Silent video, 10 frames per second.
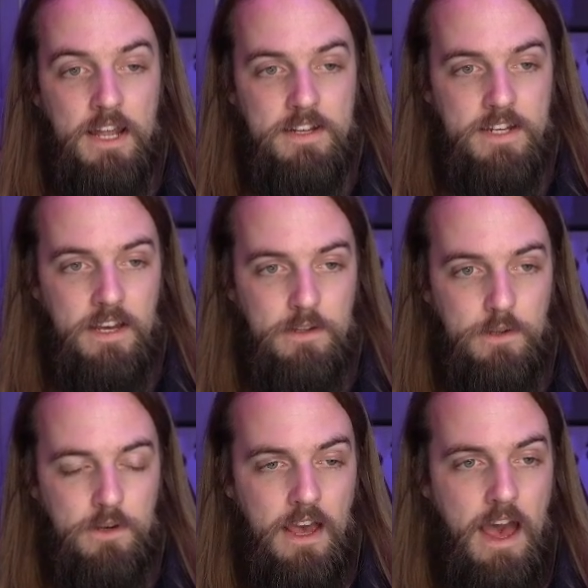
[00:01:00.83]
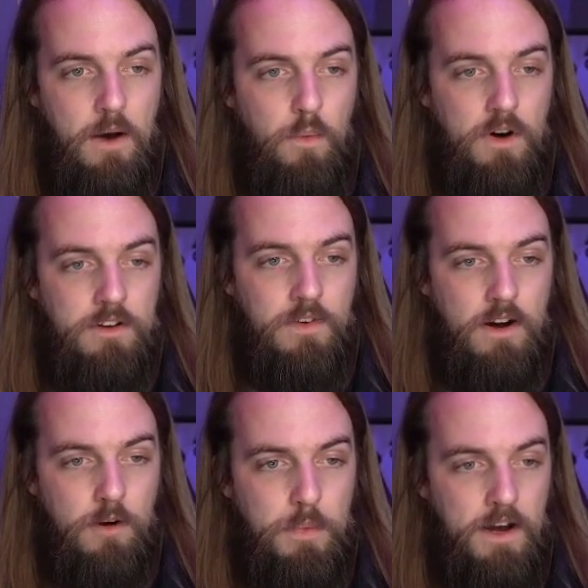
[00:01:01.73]
ahead and take a look at one of
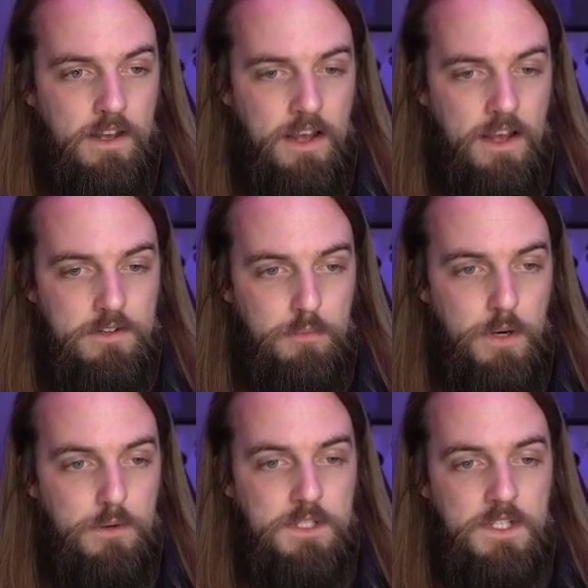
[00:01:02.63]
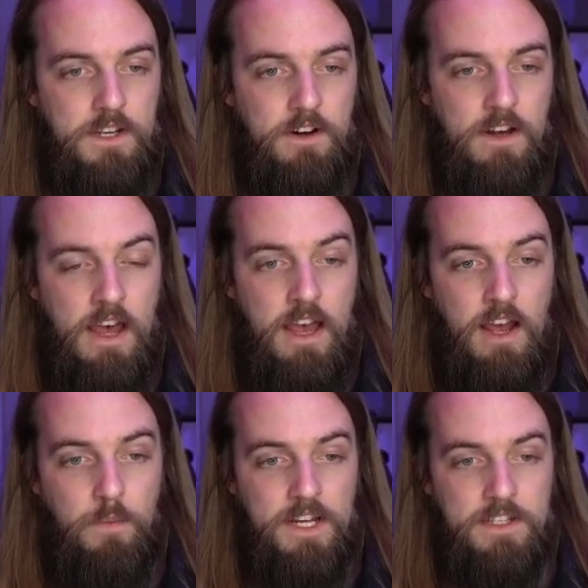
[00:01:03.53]
our Pie Calendar posts here,
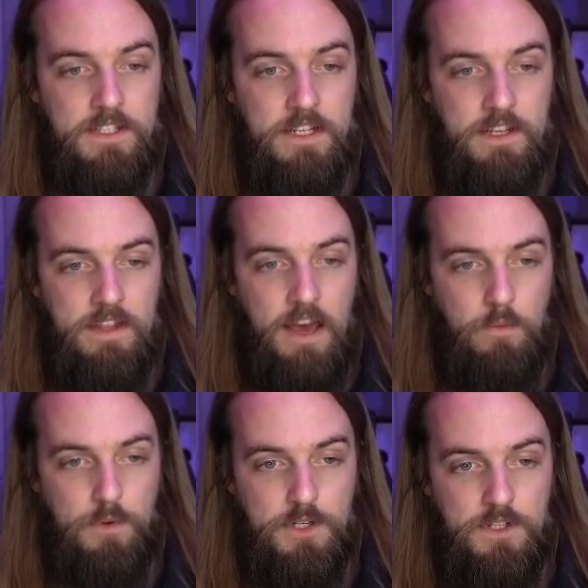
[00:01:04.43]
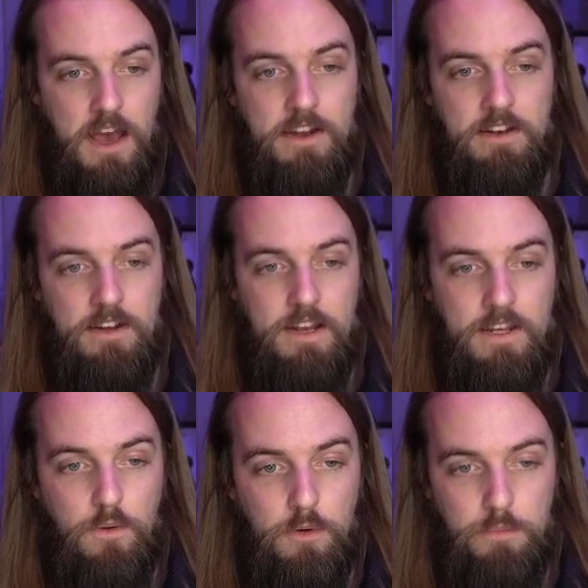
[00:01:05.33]
and we can see that we'll just edit
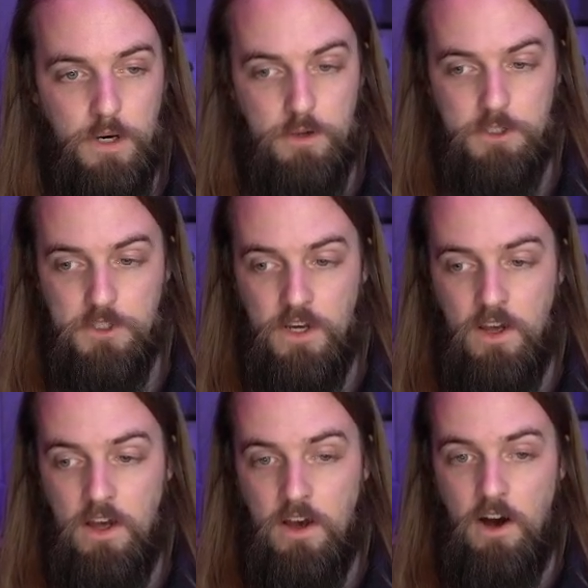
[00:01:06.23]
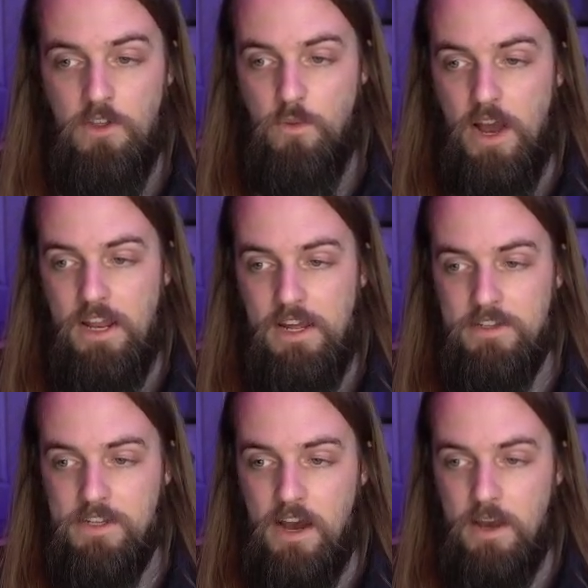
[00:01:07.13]
any old post. On the right
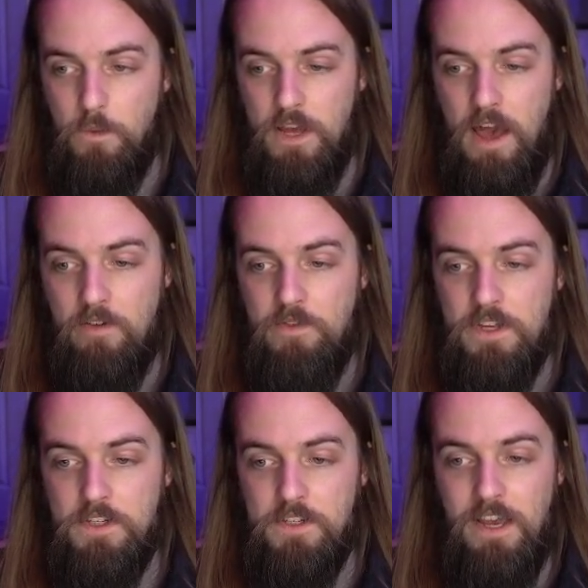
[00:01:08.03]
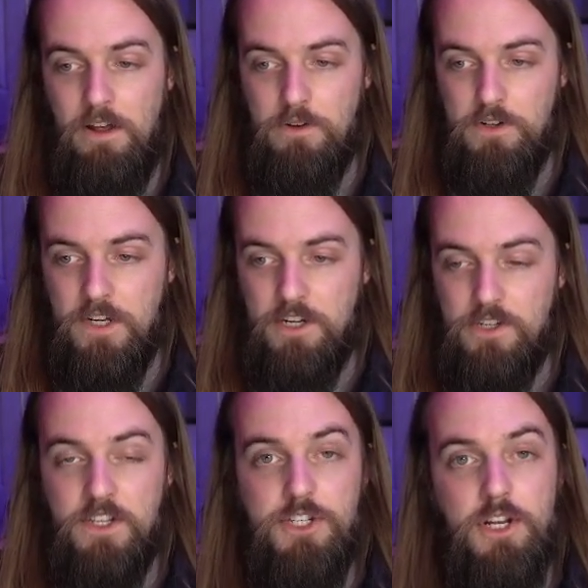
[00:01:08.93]
hand side, we have this calendar
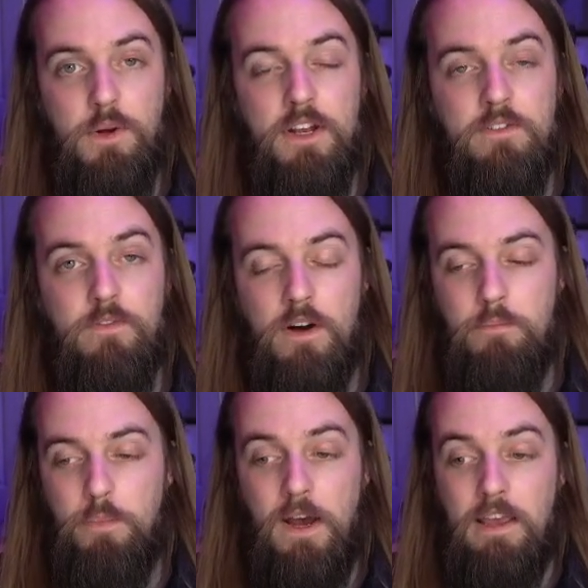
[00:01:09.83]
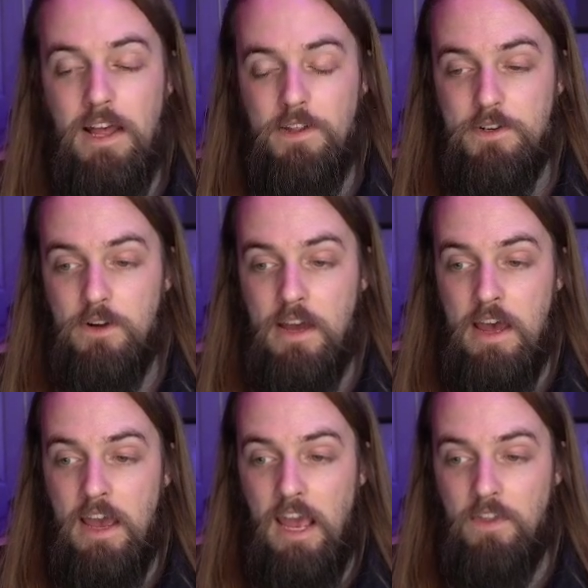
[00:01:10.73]
section that's generated from Pie Calendar,
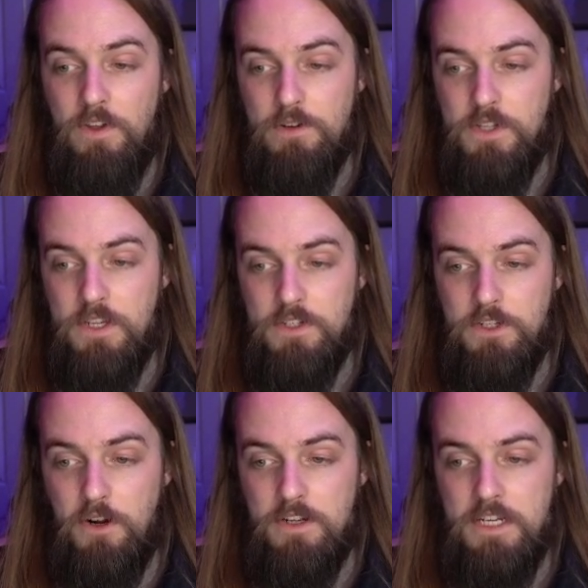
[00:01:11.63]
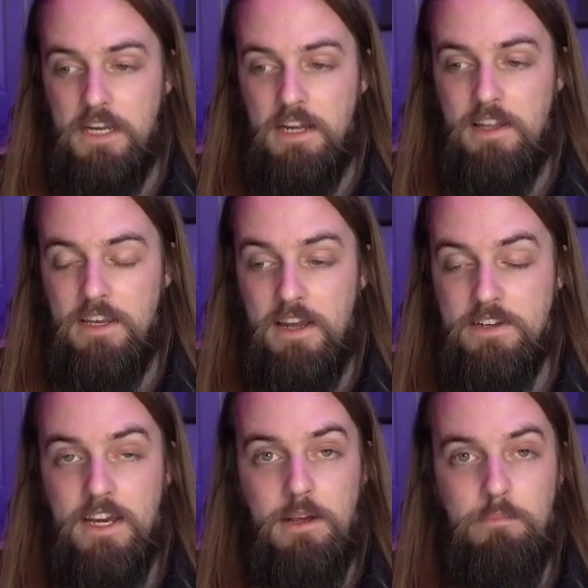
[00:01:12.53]
and there's the start date and the
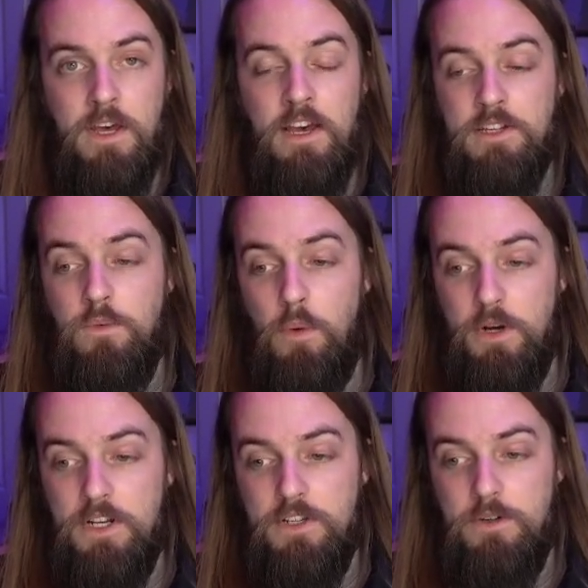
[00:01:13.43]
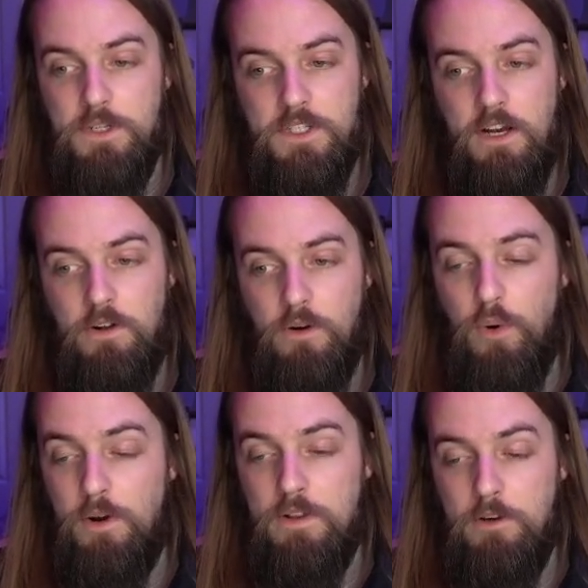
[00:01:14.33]
end date. So what we're going to do is tell our
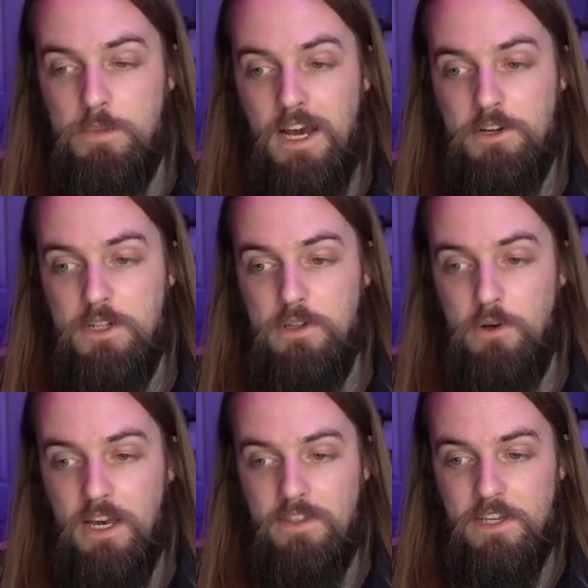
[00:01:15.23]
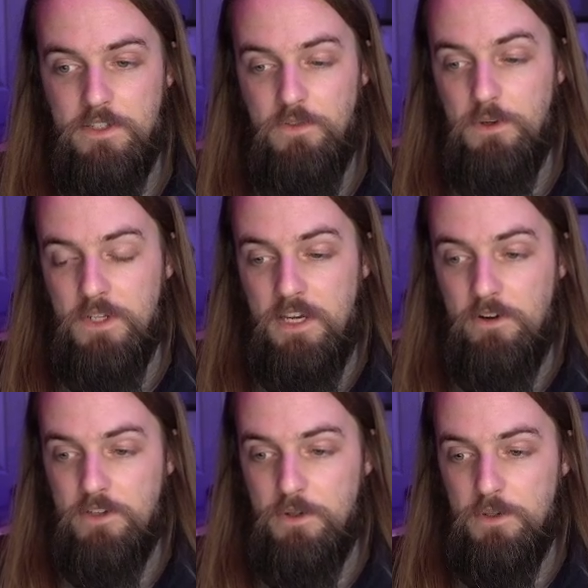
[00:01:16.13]
query loop to actually look at this field
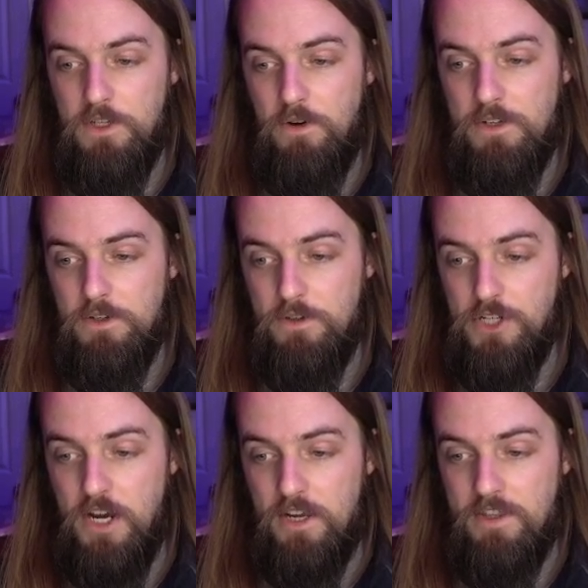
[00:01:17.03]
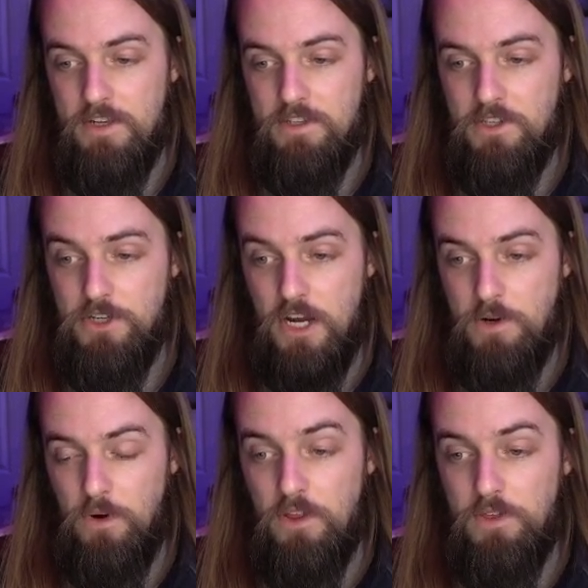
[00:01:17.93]
here. So it's going to check that it's
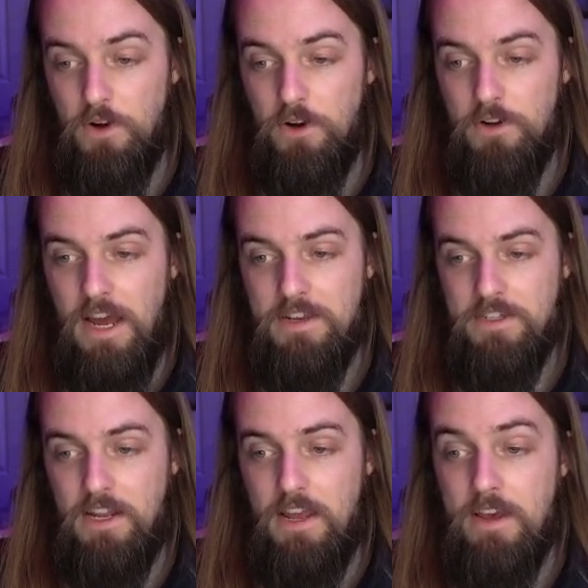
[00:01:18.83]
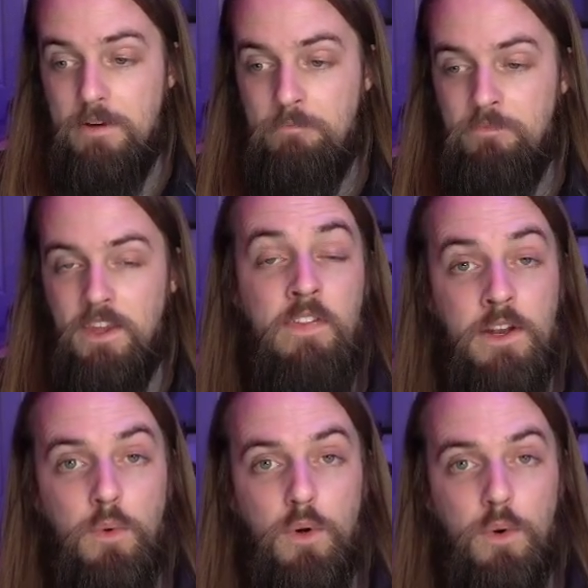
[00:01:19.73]
January 3rd at 10 a.m. And
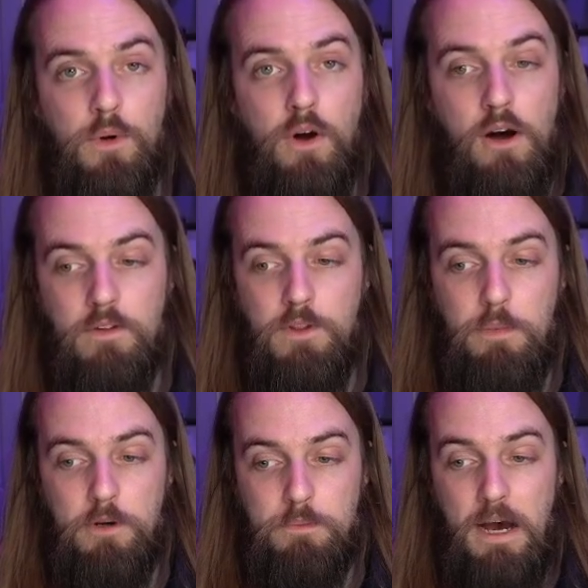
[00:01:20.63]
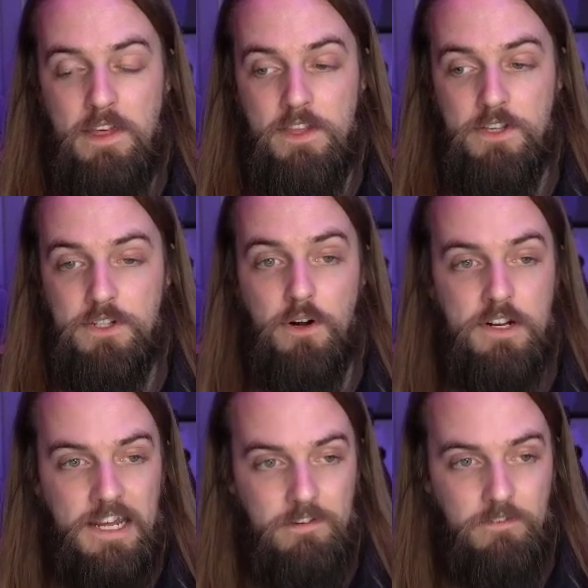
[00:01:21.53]
then it will order all of the posts by this
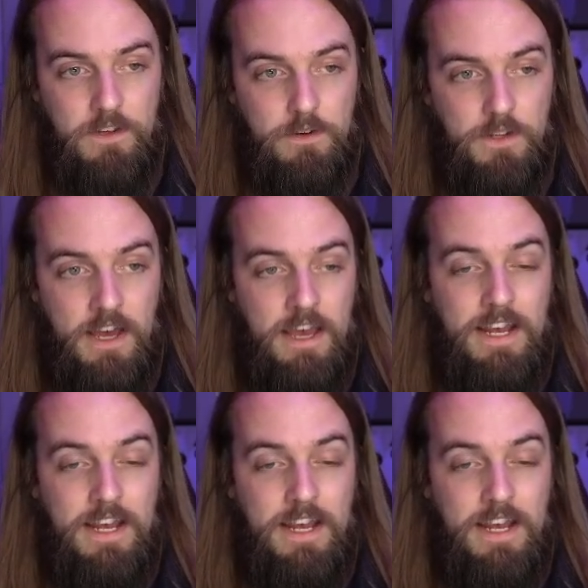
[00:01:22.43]
start date field